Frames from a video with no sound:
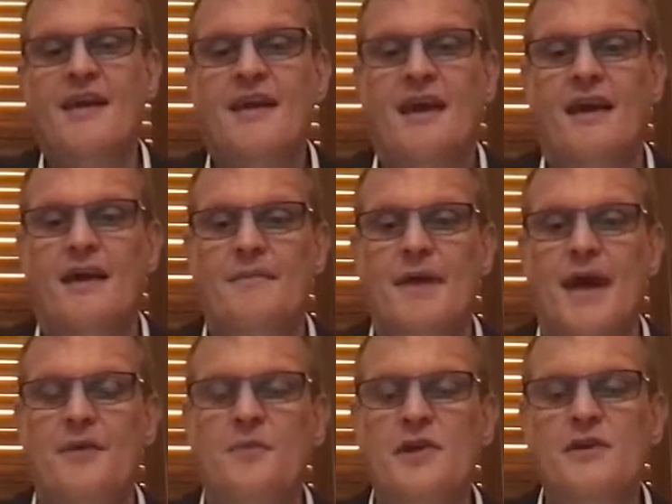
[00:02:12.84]
Um,
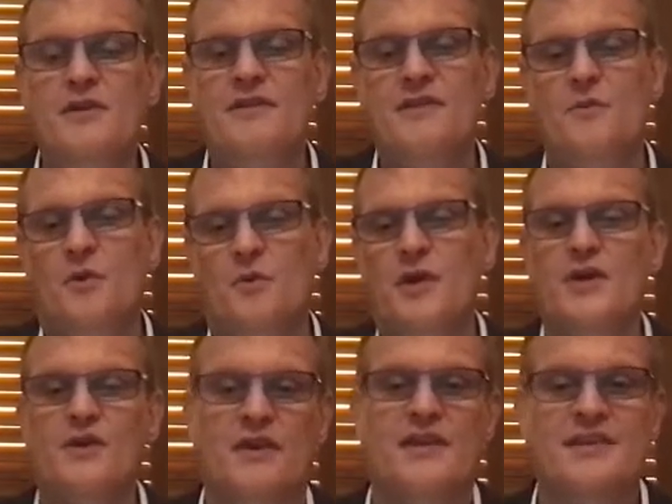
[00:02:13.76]
and we're using what we
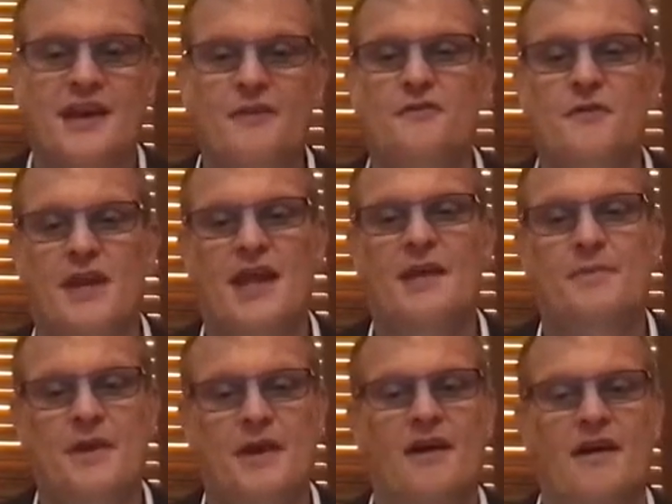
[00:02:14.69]
call industrial
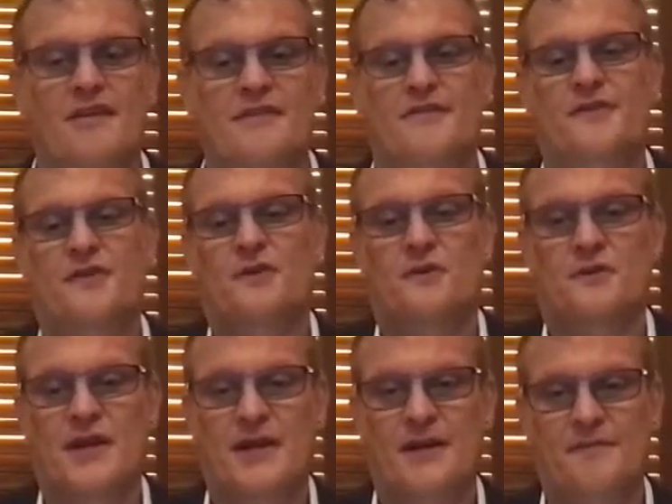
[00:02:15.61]
APIs
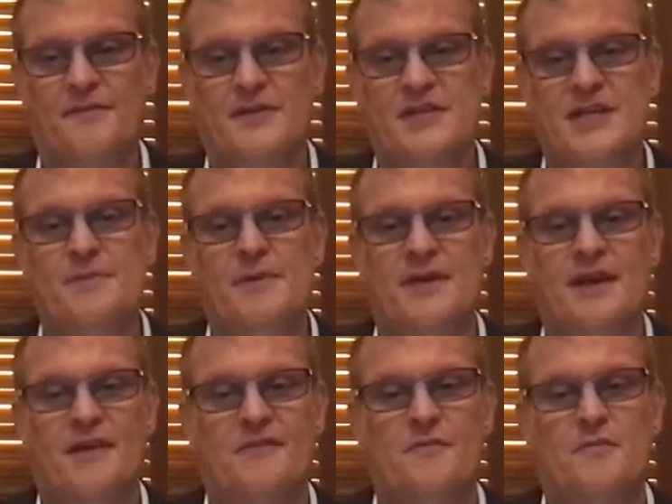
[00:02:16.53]
for, uh, for deeper
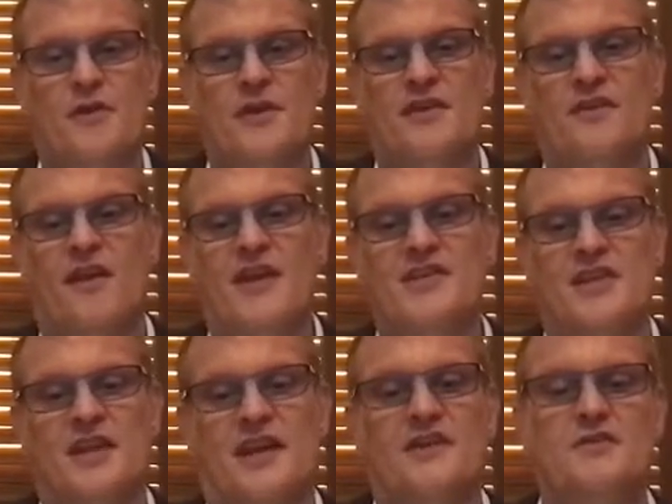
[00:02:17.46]
customer
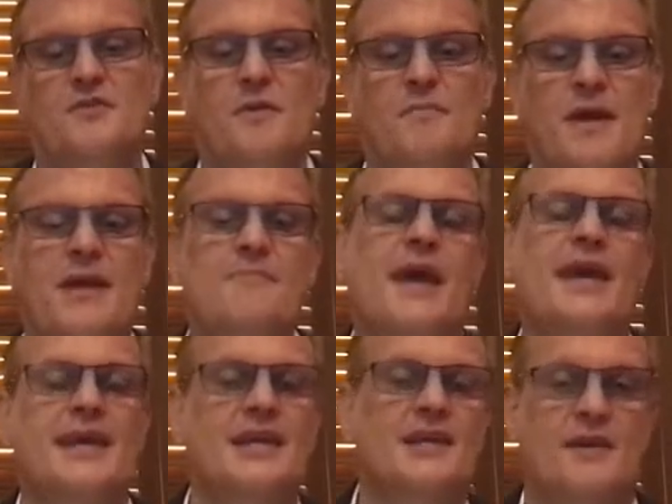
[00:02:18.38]
integration and to embed
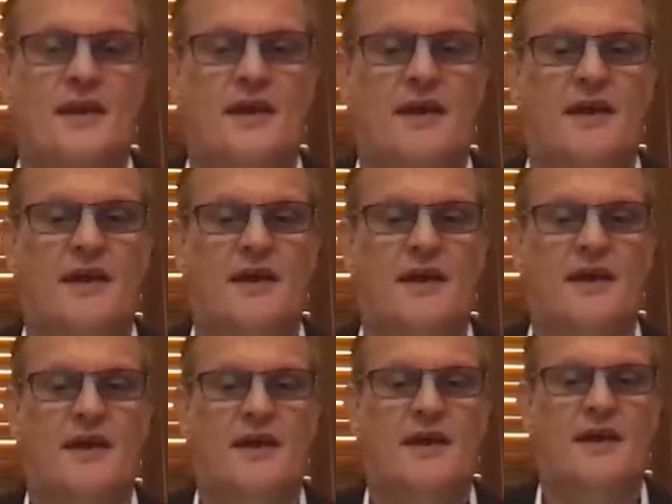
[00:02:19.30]
banking into customer
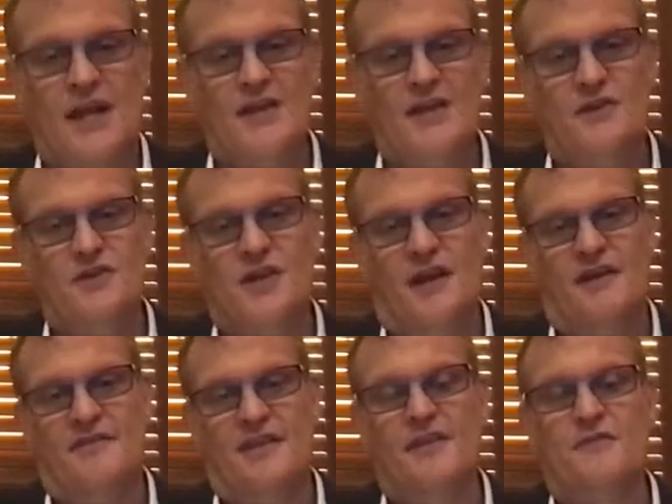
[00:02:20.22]
value chains.
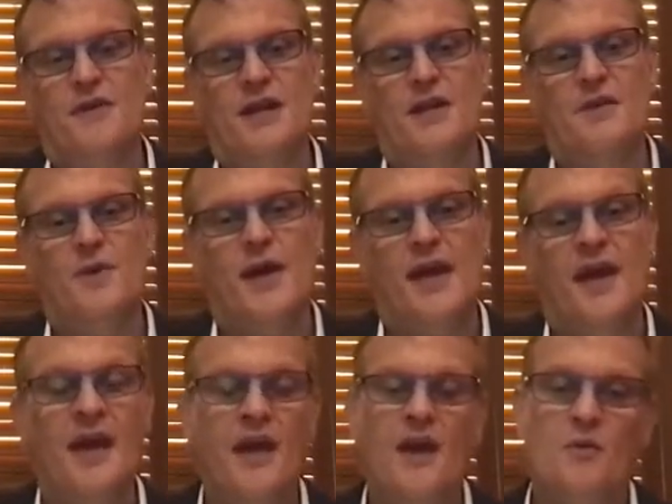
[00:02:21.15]
And that's really where
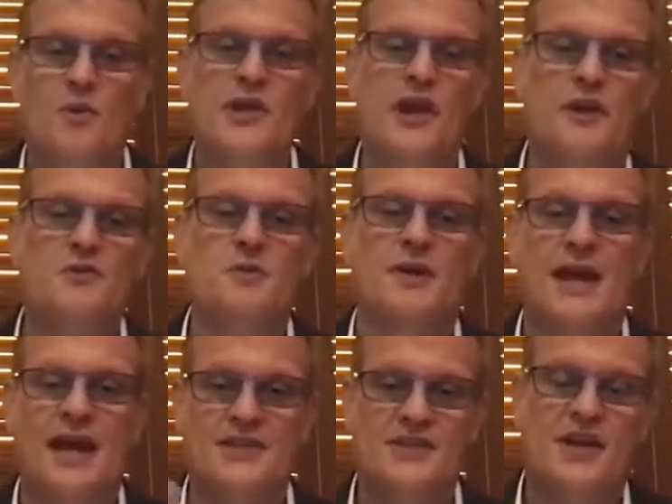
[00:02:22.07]
we'll go to a
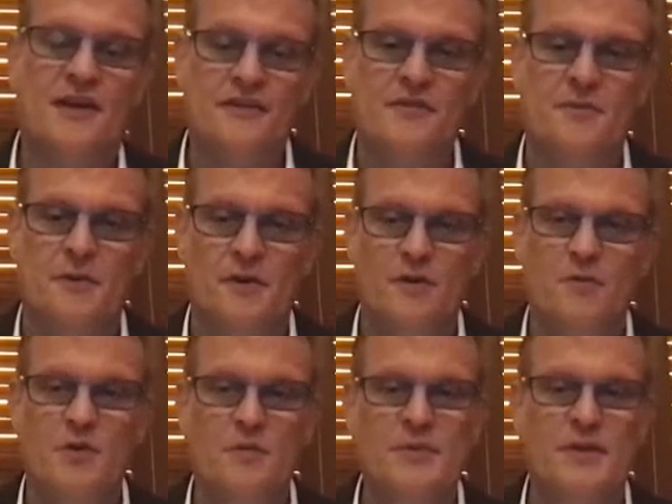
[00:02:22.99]
large customer and
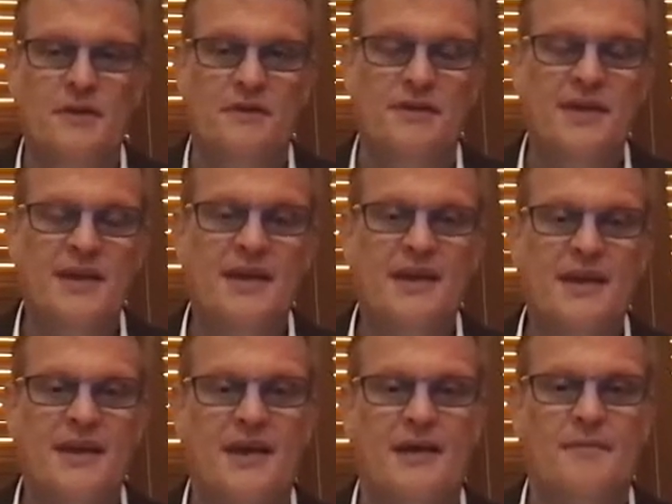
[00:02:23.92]
we'll build
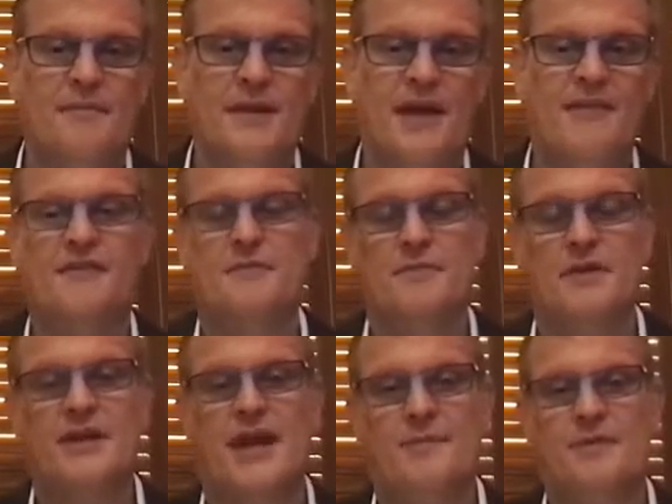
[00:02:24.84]
um, custom
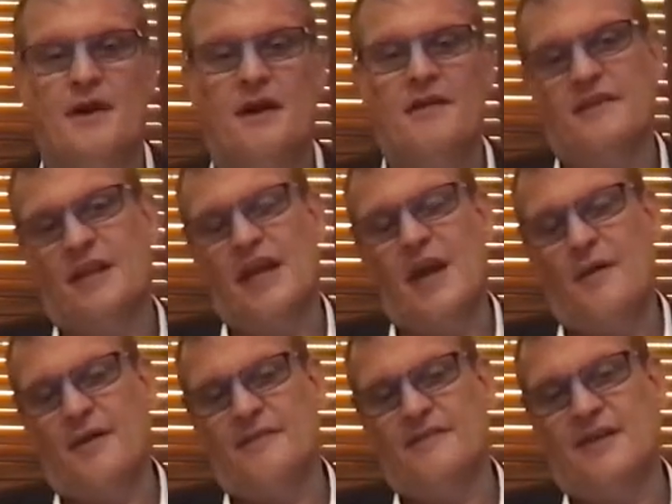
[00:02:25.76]
built APIs that allow
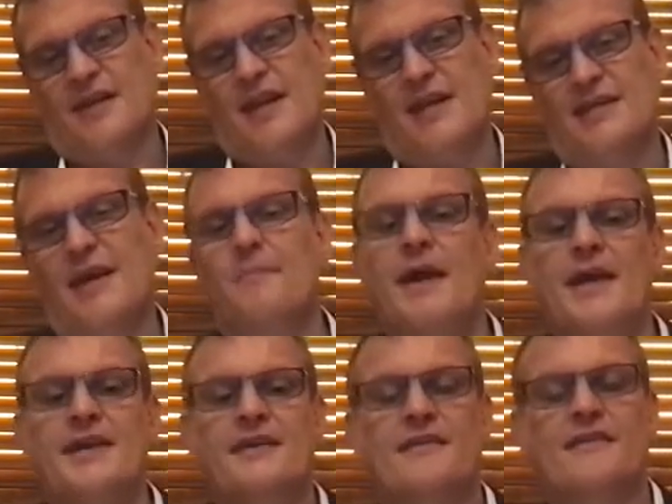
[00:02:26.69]
us to connect our
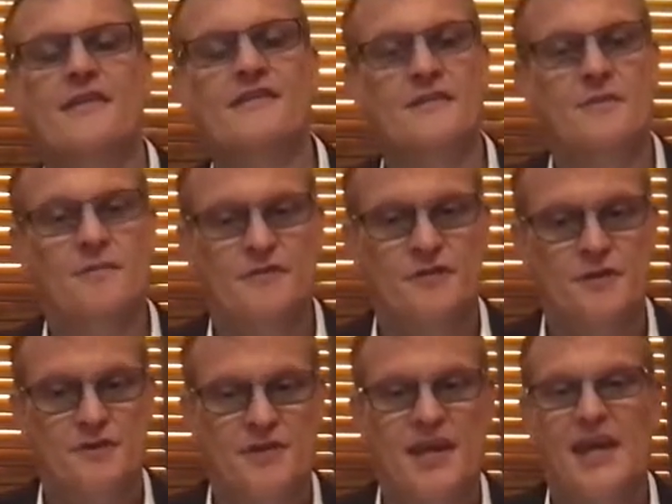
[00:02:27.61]
banking systems
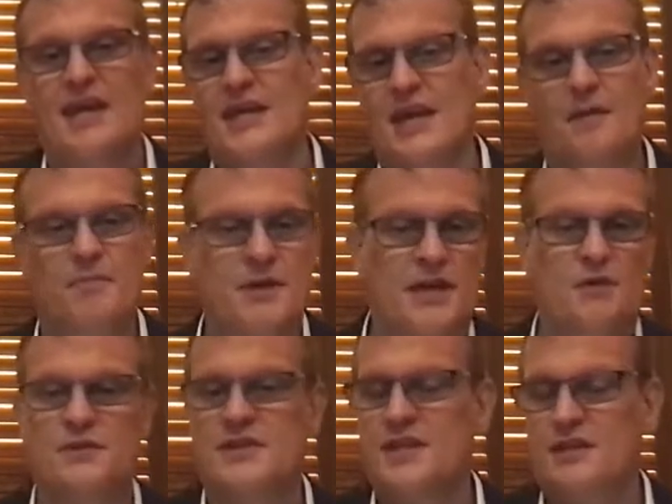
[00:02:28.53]
to their ERP
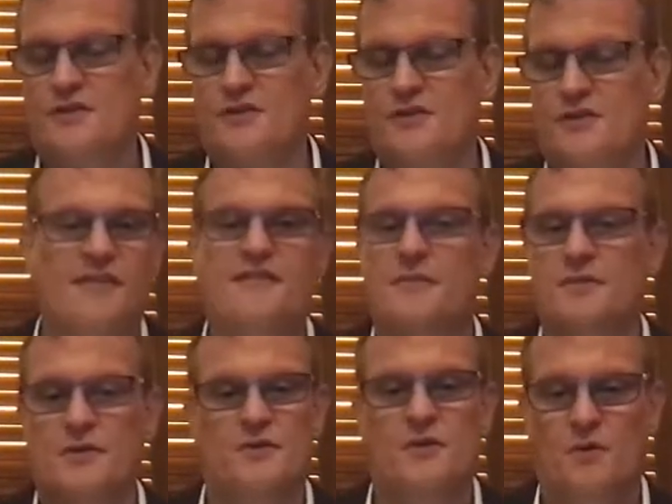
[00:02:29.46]
or to their trade
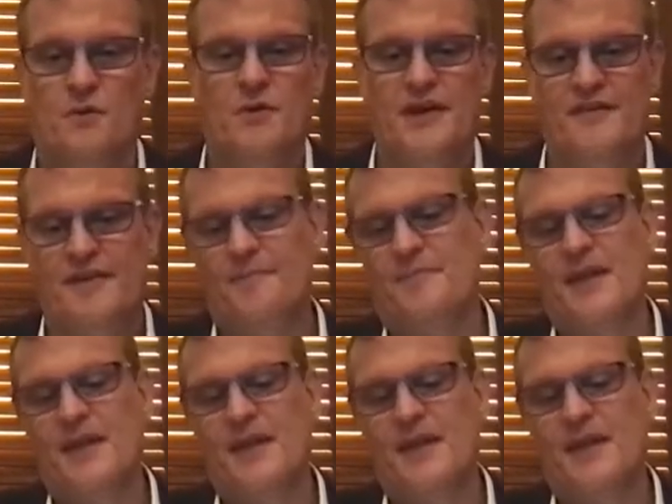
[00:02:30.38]
systems or, or whatever.